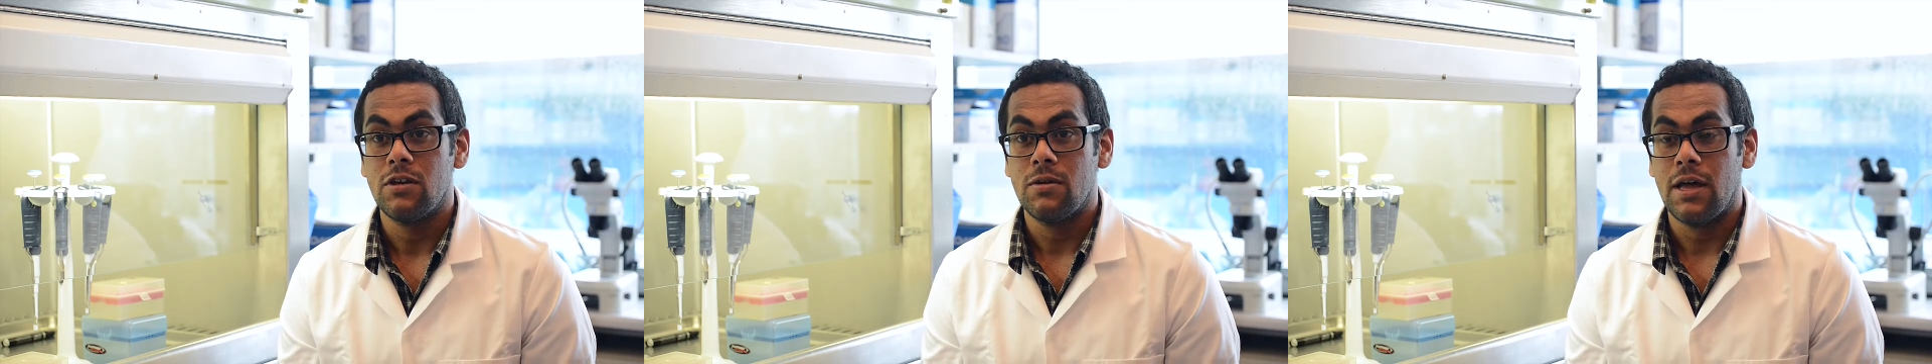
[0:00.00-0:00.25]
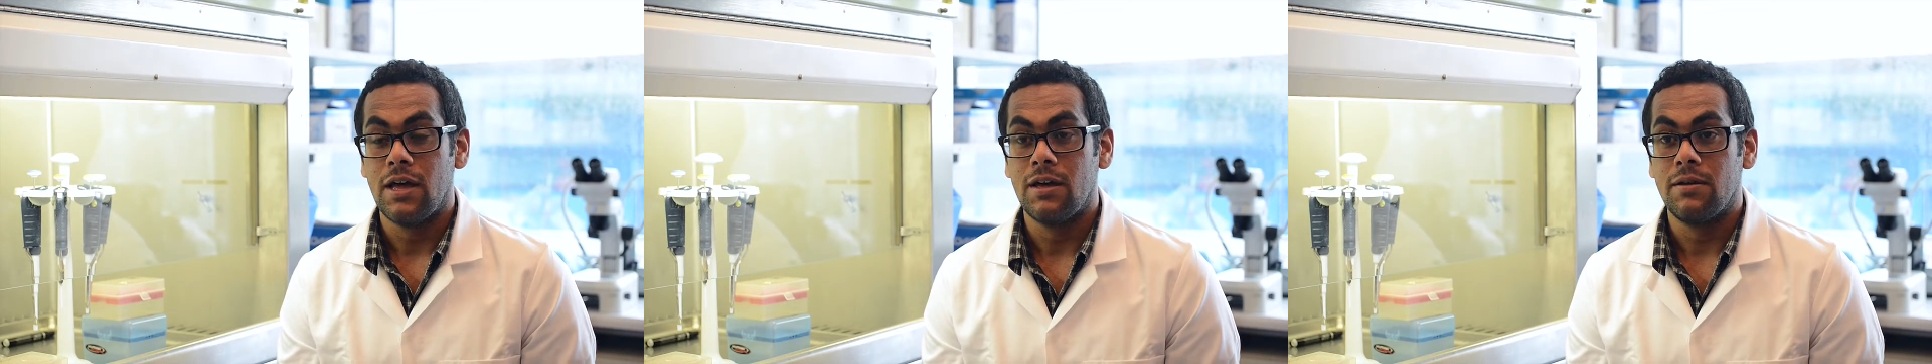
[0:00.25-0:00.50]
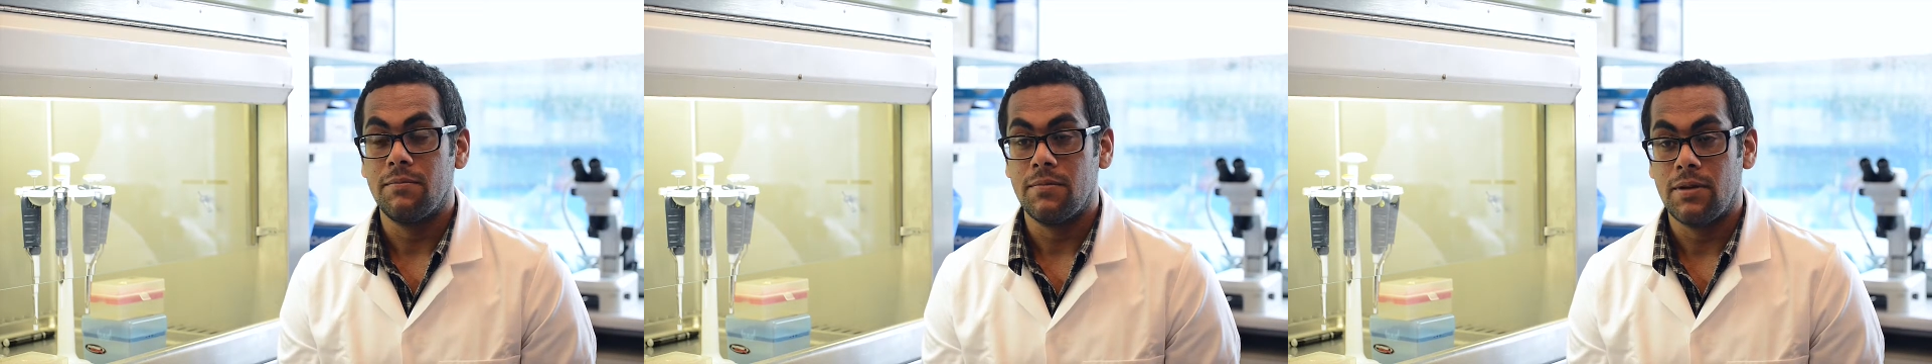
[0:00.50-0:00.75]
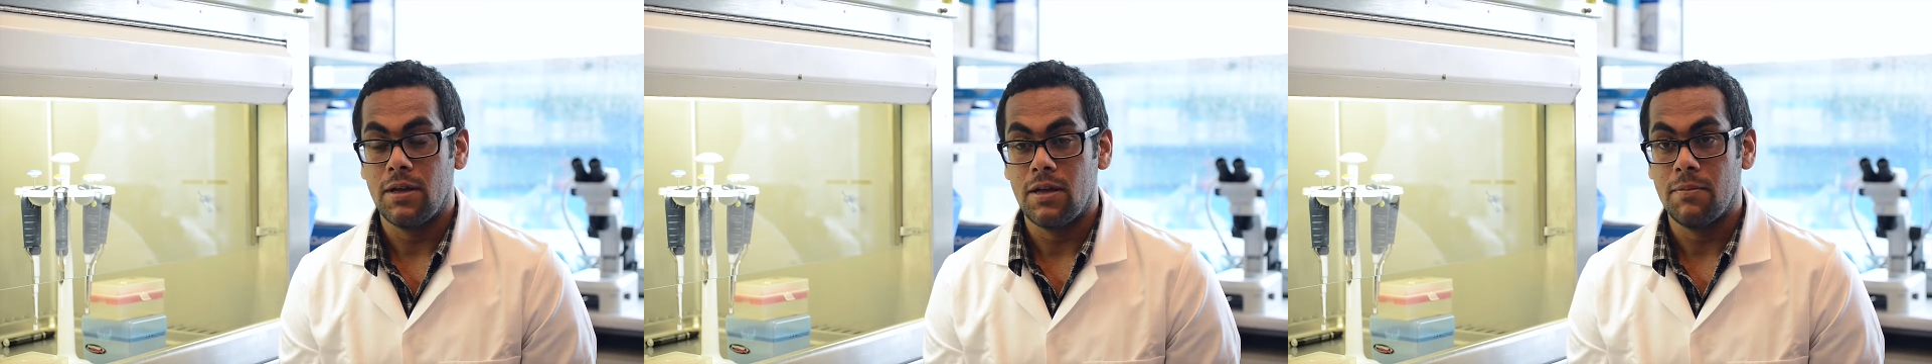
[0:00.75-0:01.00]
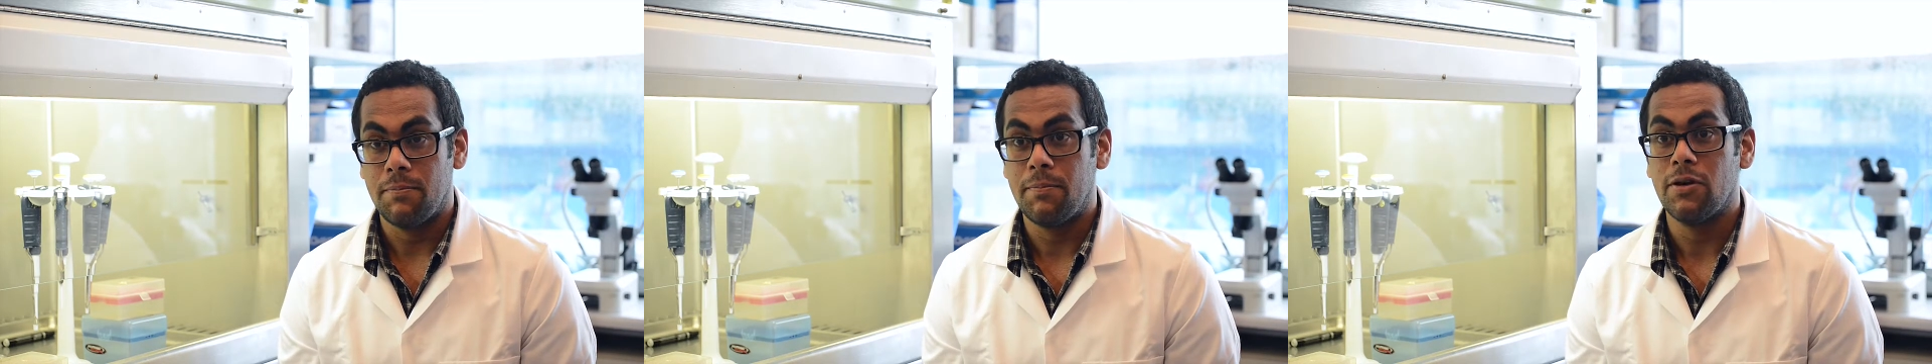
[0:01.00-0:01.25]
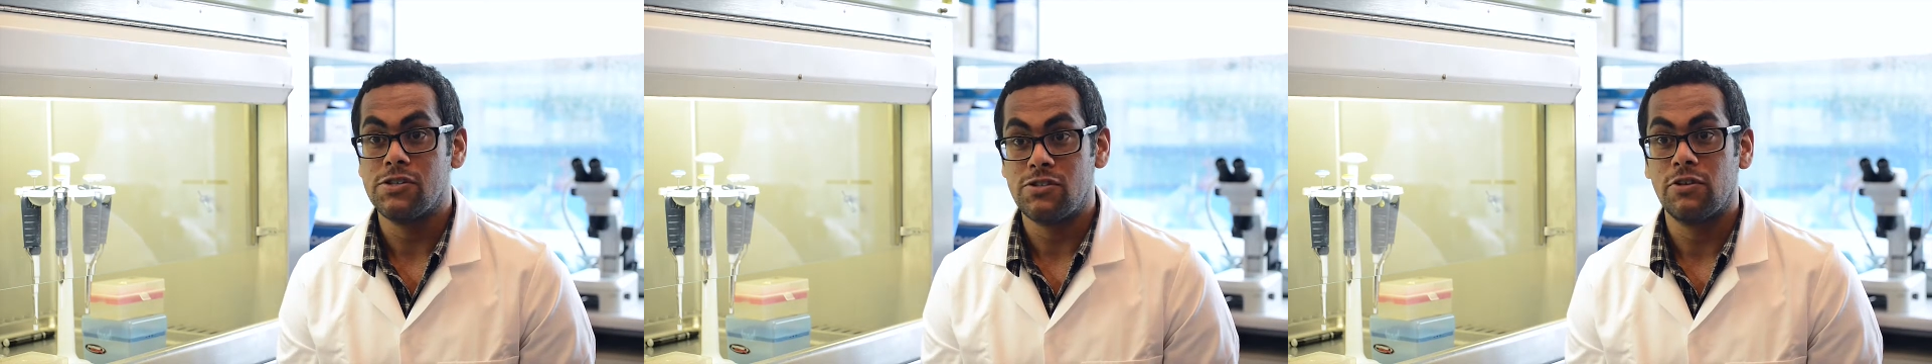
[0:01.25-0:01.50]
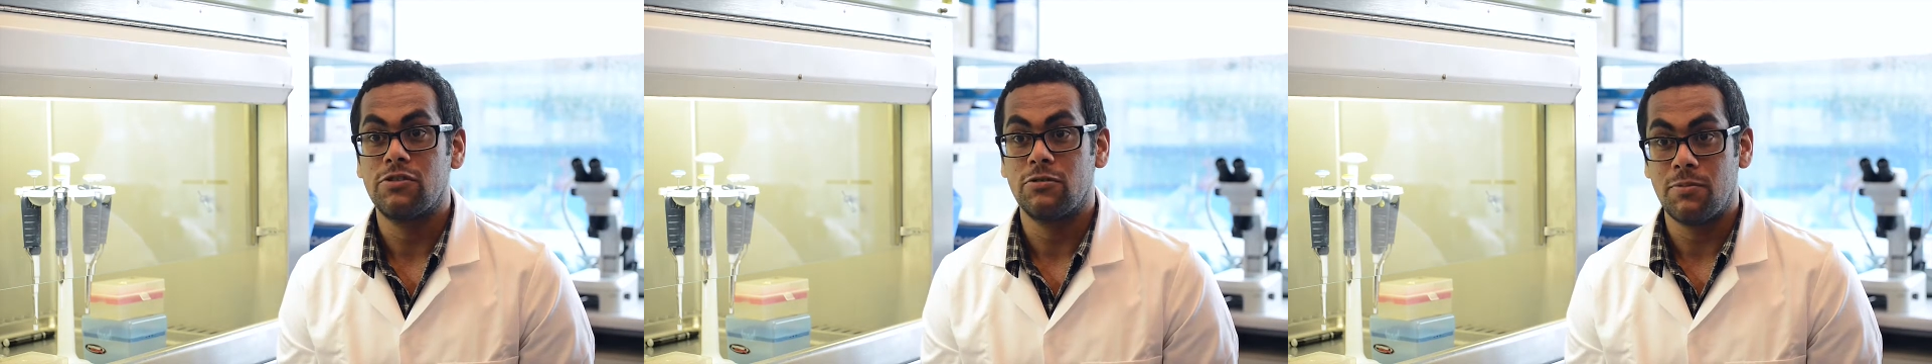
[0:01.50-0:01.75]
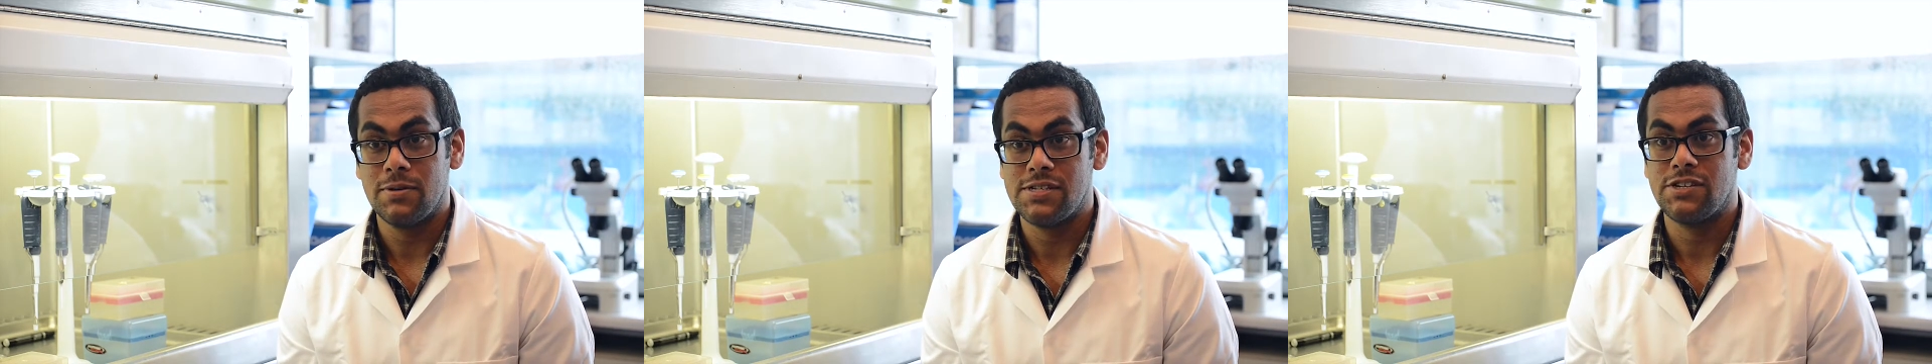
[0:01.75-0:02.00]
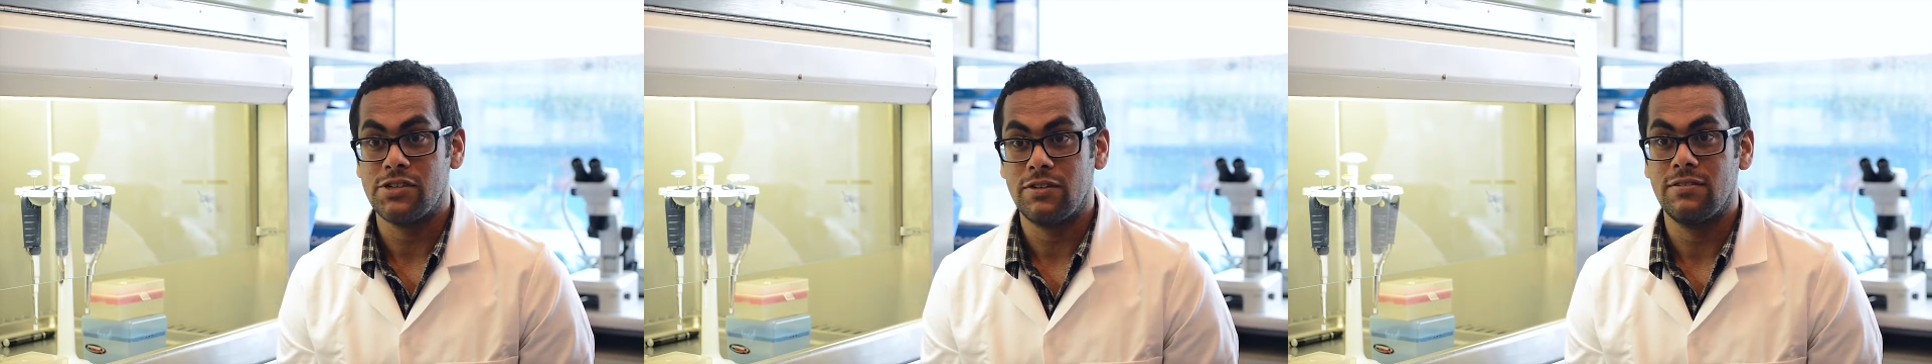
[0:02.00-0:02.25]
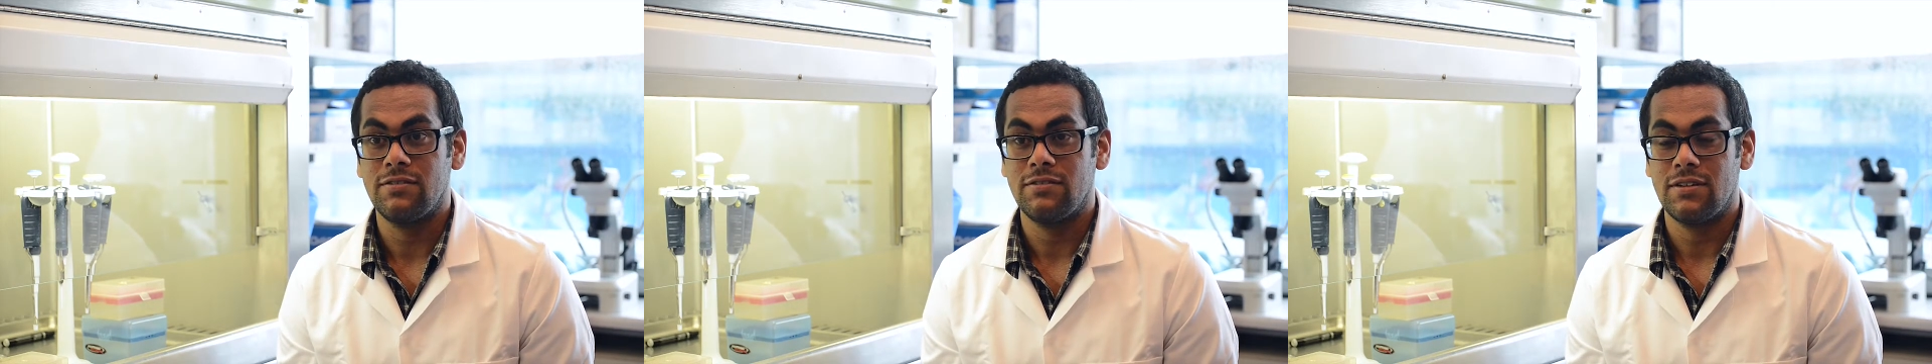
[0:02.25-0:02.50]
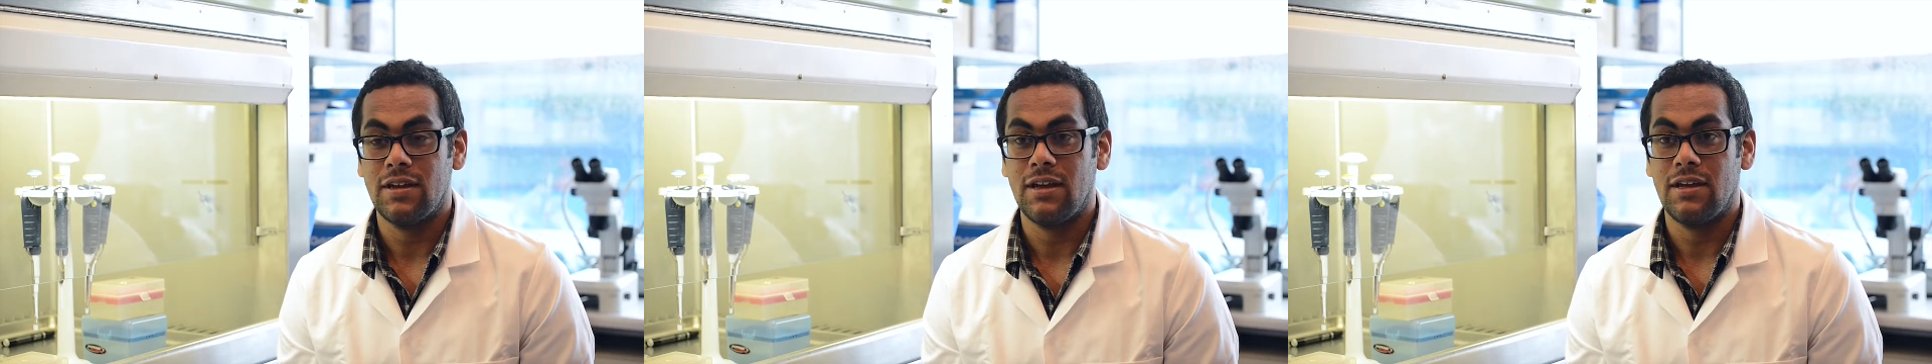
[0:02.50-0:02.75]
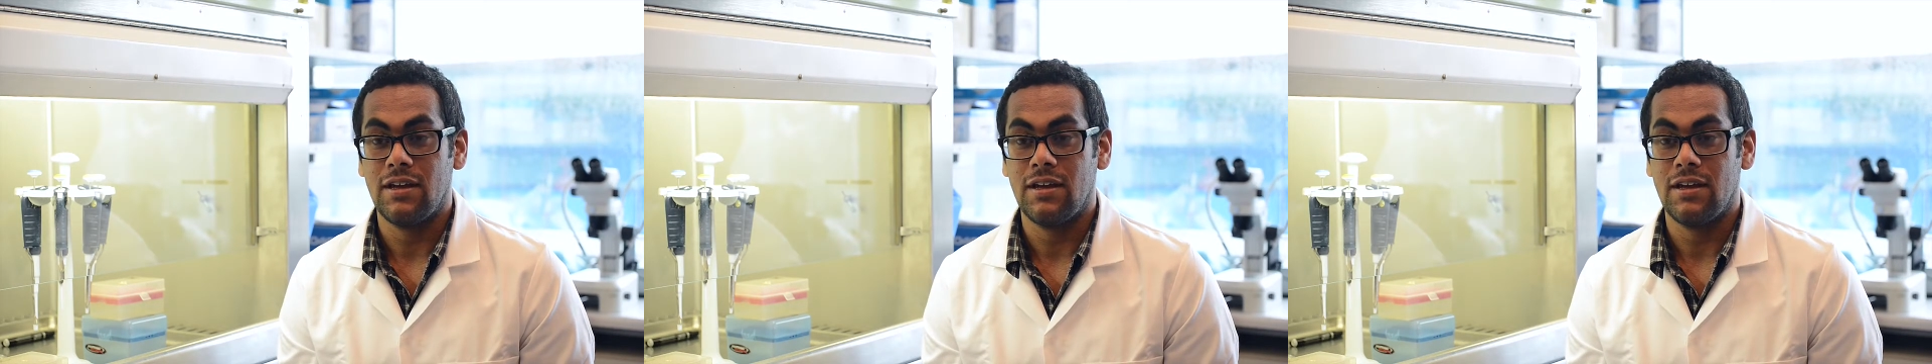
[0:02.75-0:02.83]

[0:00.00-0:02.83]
a postdoctoral position